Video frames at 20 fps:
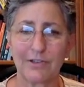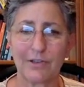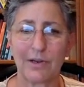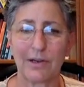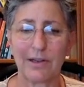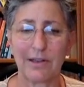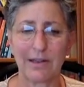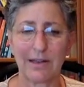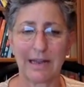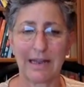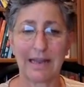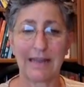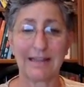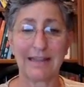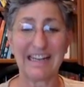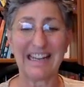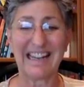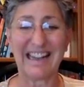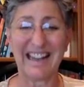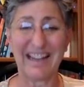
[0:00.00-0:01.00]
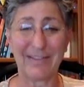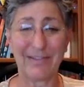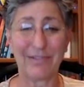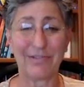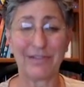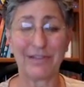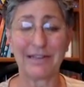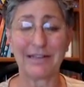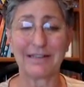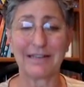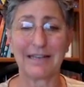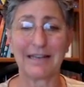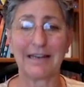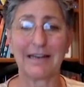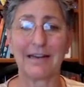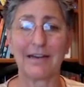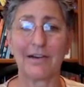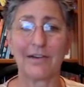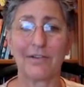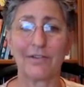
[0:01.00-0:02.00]
So I think I have everything taken
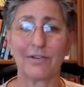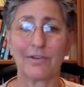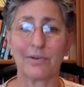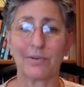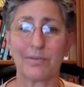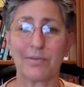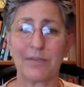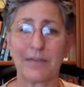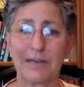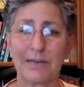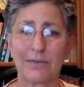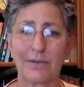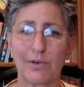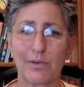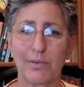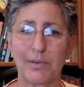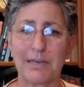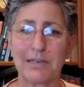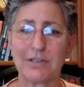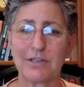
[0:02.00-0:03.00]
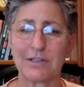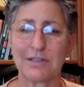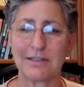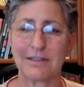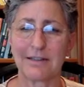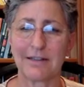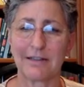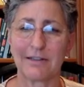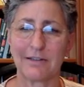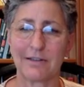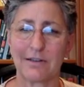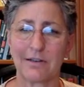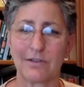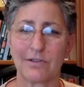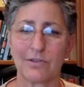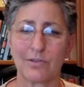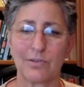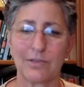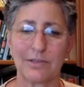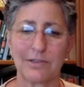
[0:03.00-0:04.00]
care of. So thanks for your patience last
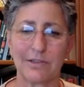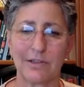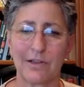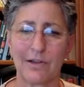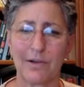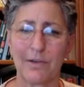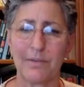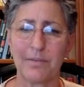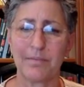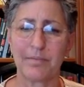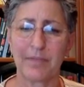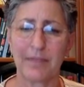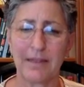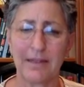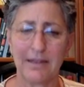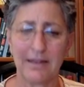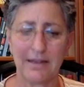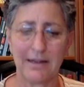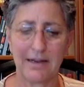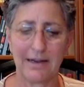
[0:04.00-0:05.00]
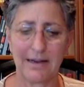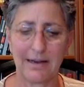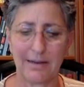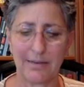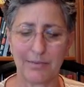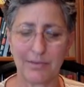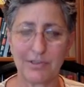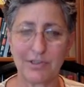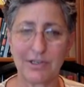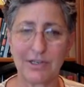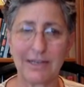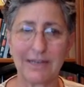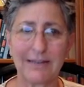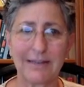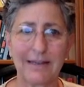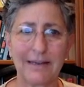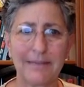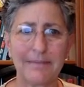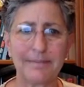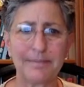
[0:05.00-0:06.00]
2 weeks ago. I appreciate
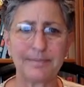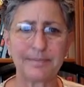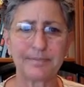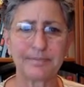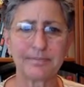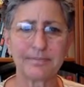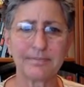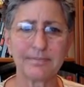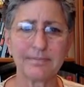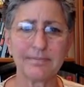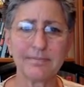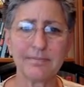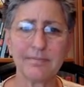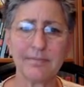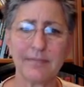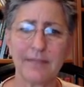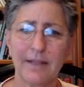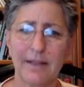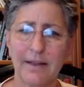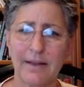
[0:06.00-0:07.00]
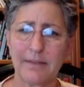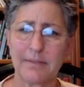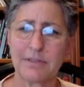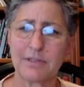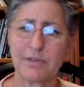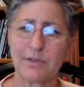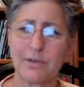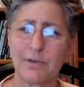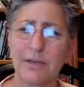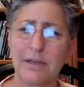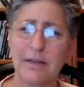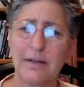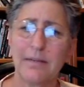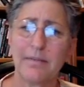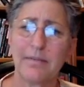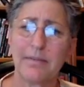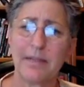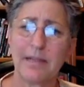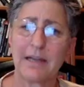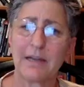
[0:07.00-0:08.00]
that. So
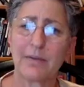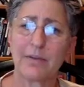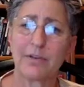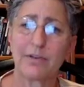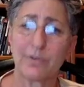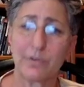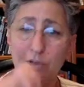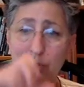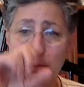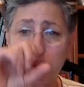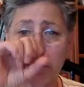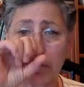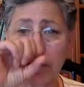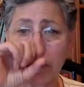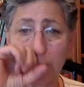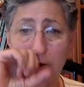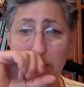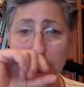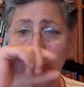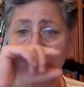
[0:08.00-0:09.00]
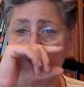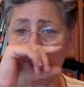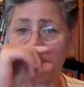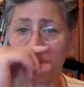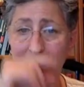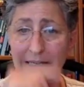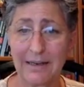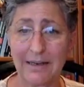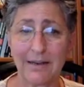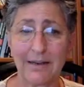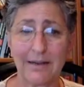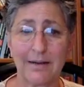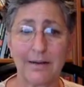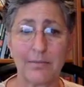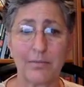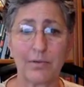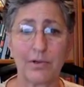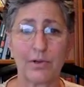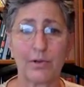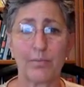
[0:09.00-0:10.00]
anyways, you're going to be working
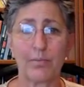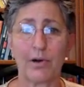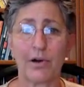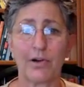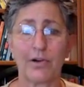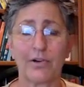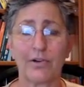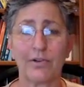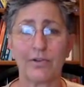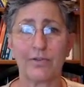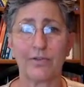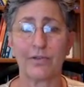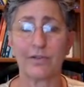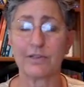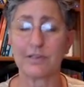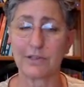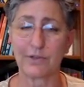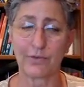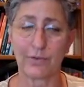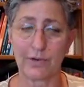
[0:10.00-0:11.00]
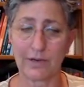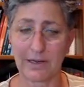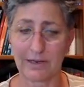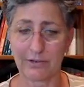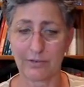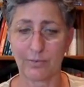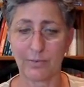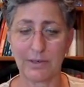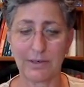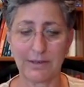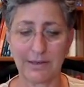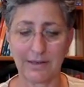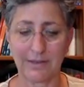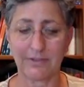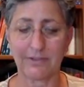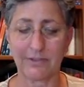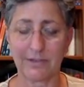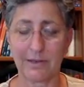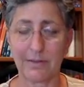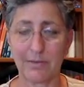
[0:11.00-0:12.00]
with your partner. This is for next week, not
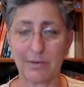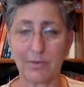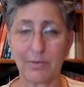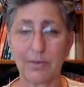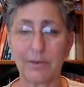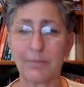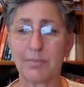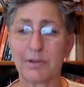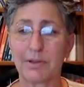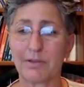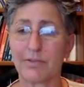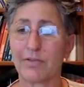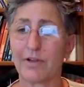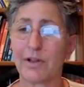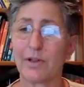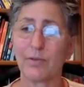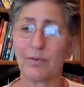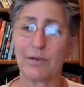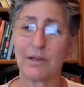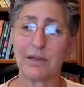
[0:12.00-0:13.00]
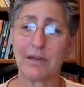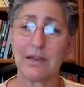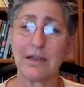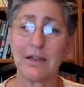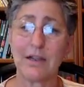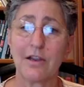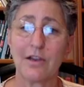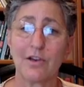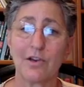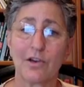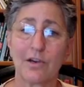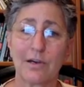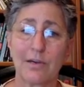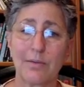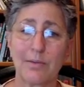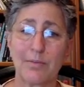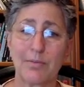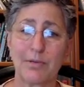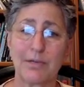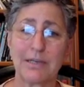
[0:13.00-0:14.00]
this coming week, but the following week. You're going
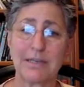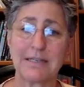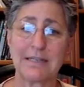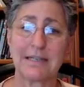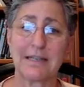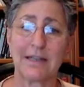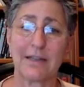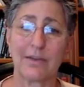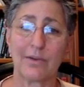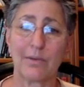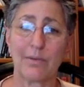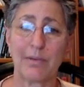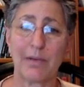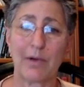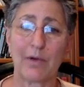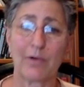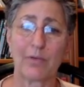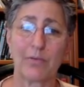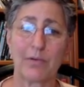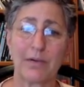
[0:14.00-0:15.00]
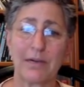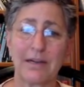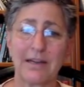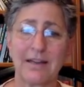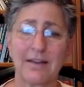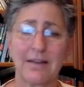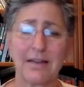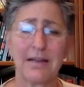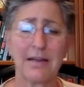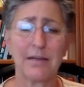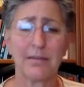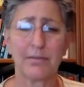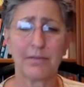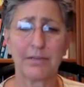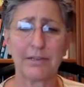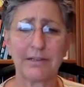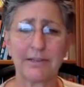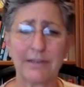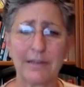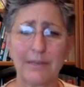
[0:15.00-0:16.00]
to be putting together a PowerPoint. And
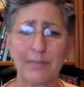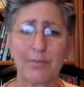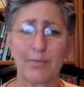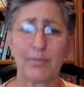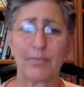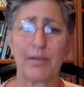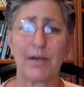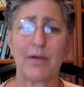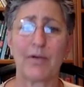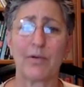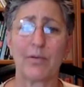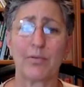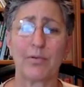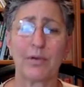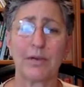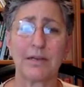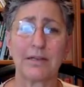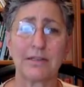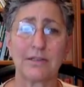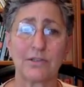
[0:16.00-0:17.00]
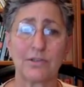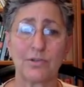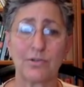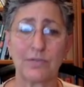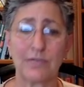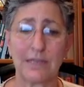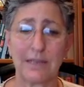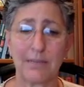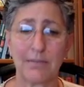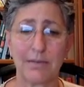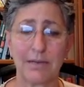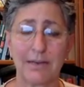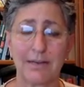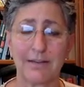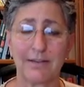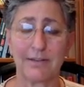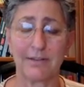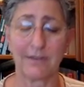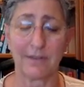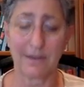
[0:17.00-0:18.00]
please keep your PowerPoint to 10
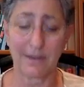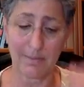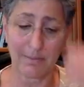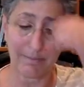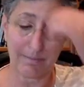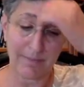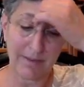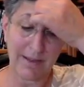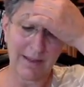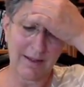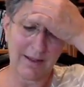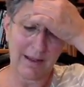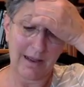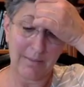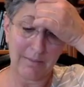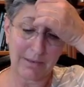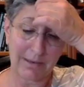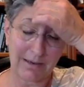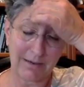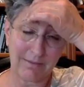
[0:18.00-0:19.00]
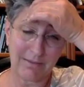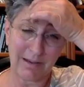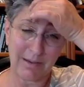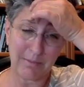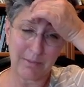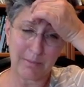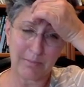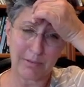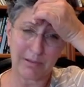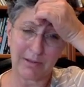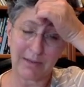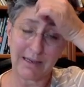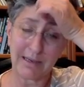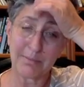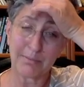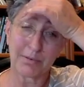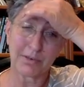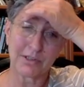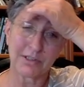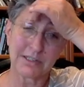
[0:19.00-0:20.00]
minutes. I'm a
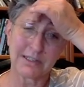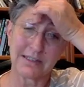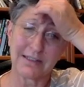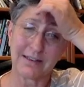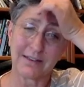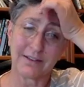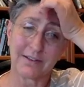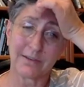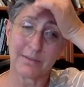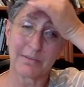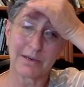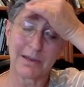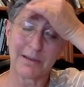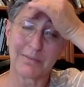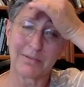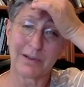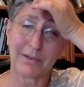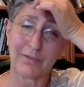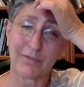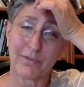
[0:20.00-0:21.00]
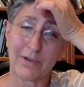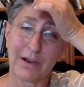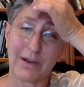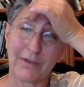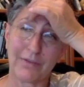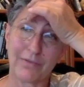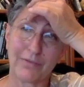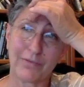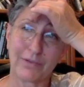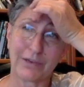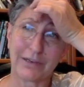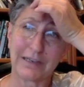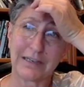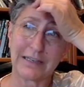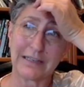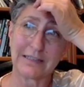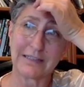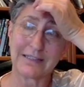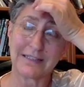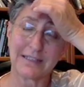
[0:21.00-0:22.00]
polite person, and sometimes I
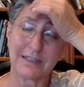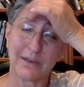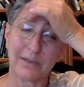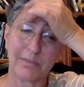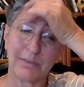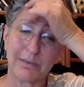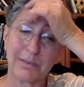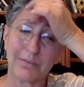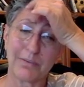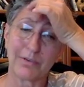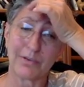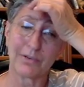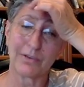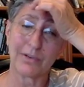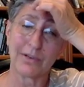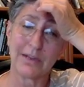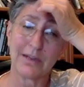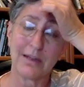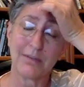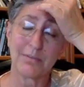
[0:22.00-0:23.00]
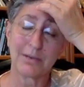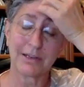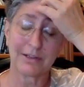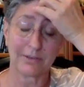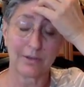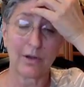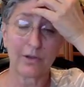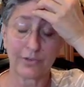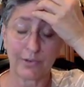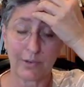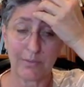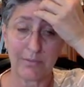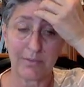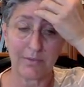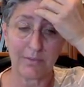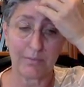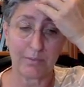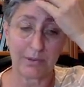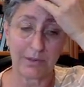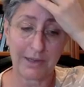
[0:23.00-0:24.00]
forget to tell people, because also
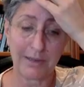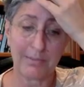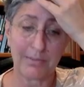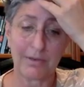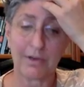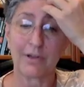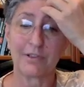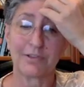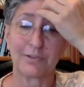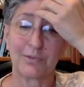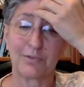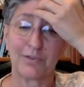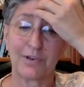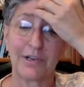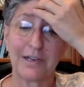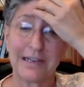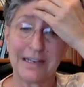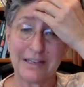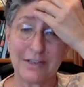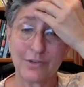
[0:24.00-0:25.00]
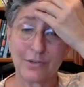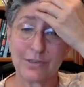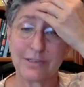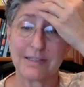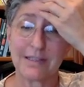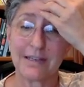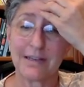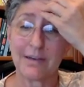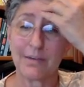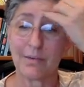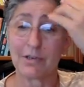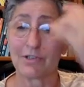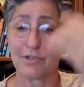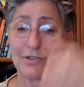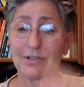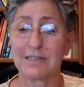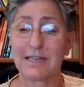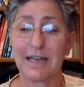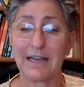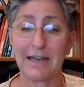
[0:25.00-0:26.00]
I'm polite but also very interested in what
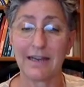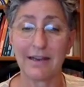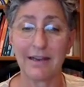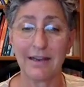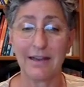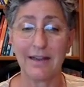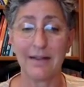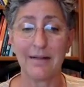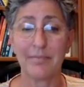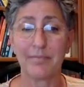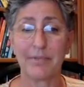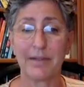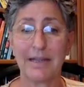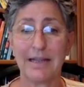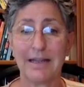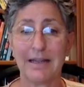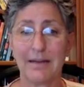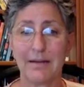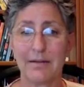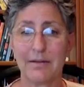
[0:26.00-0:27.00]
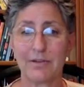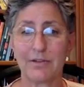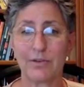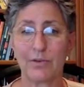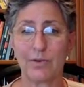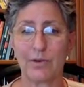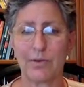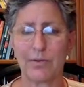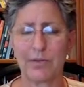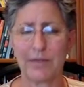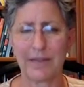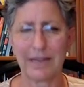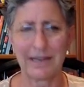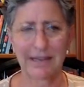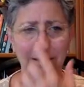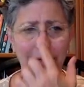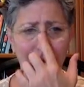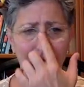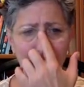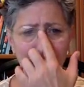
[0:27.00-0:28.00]
you're saying. And so I would
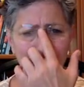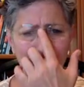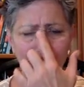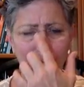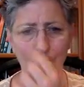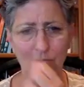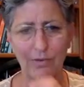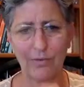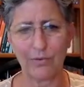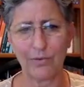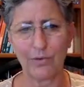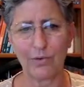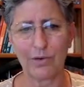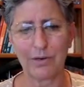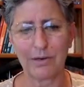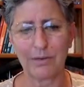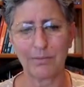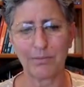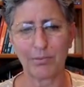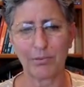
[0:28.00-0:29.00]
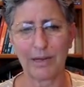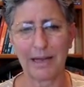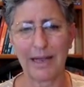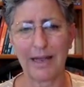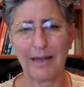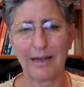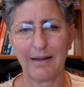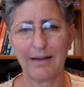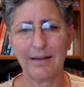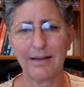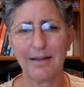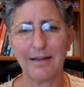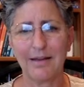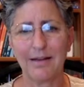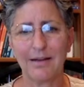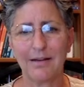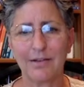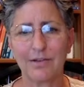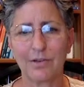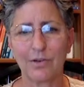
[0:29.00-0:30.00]
like it if you could plan
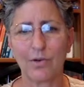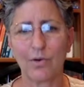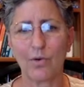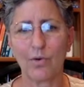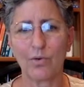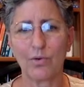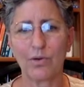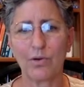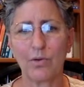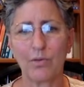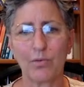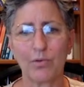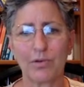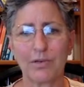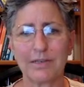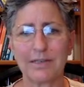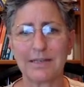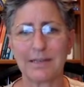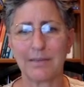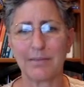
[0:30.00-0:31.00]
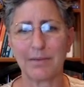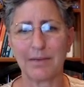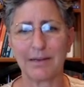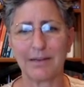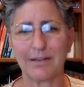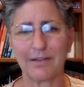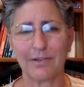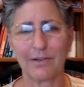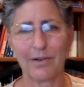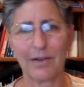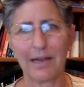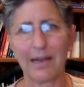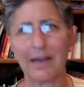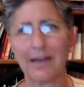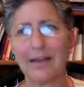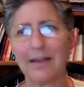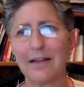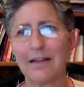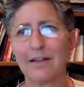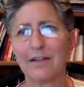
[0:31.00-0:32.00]
to go no more than 10 minutes,
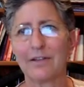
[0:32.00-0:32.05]
okay?